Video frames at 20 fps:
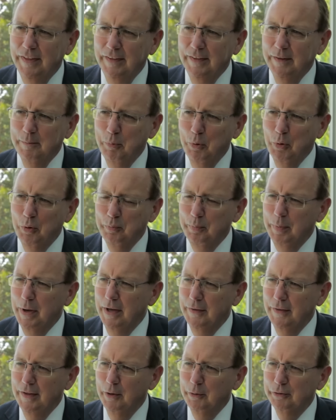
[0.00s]
I think the important
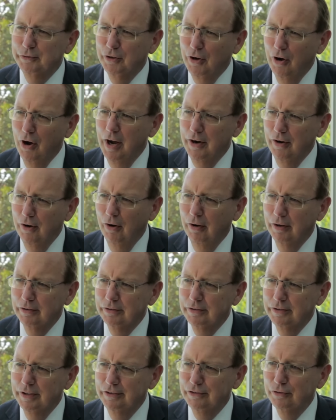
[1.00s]
part there was
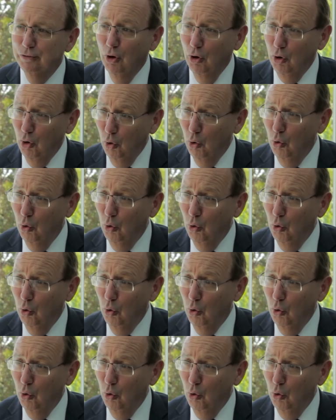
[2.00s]
guidelines. It's not